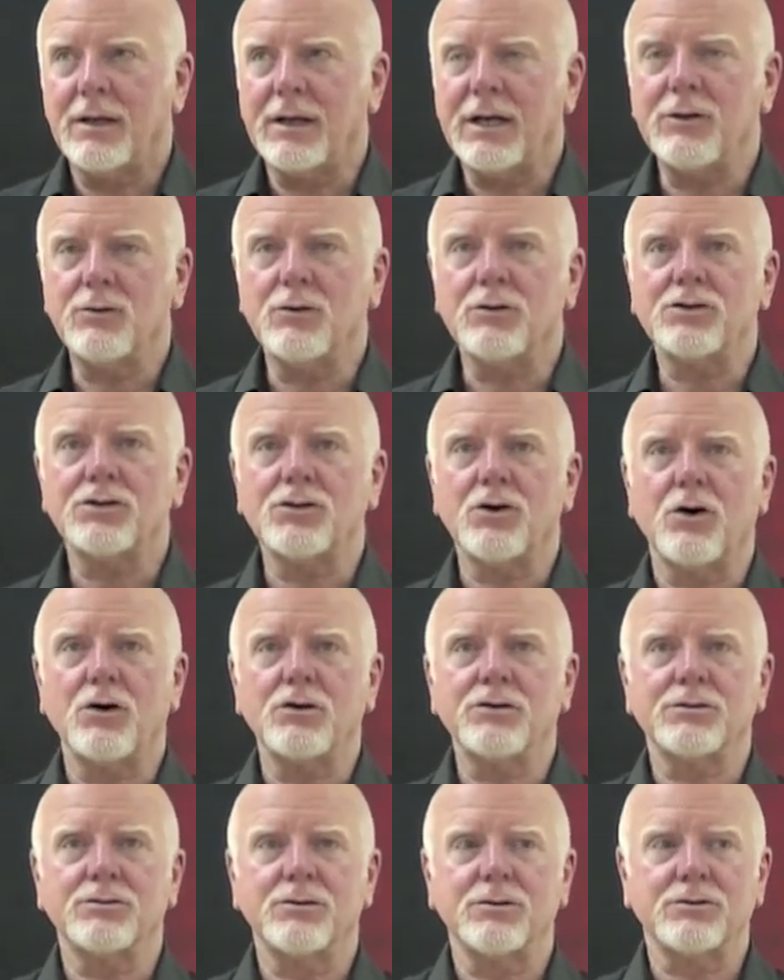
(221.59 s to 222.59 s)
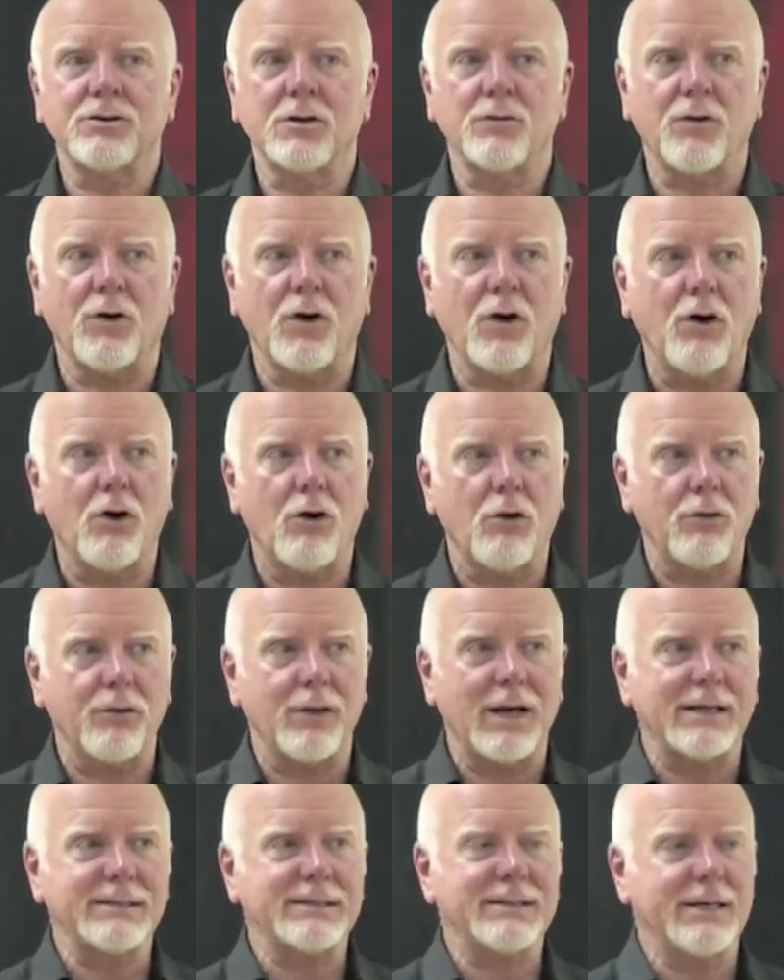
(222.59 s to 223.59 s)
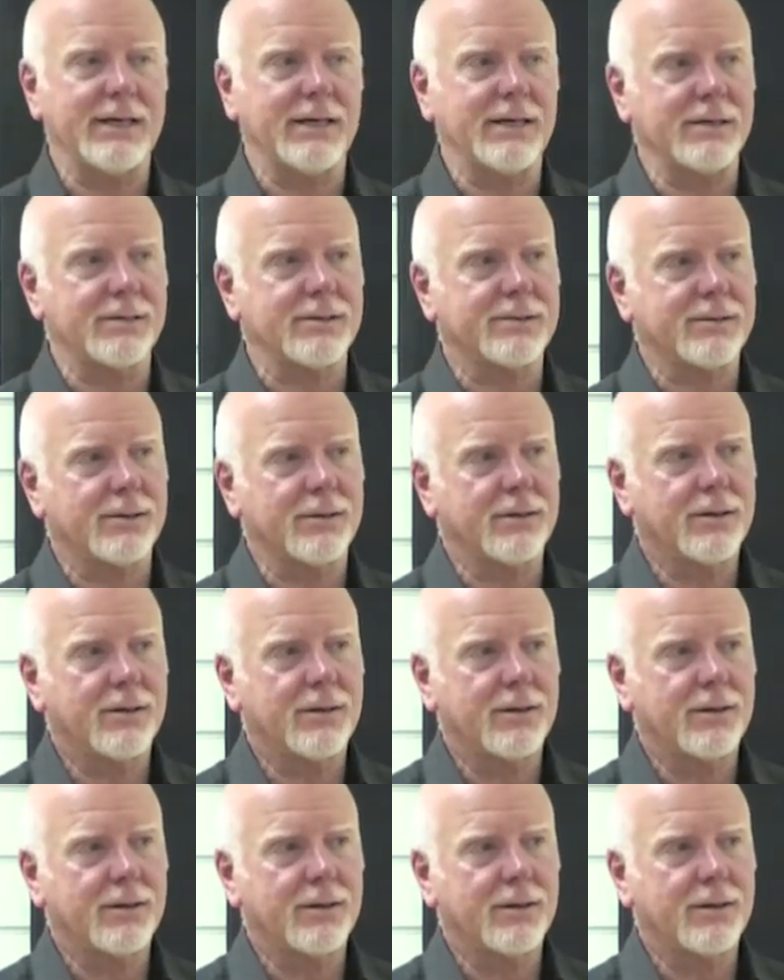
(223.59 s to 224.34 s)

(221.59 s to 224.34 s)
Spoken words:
in the sourceness of all that is.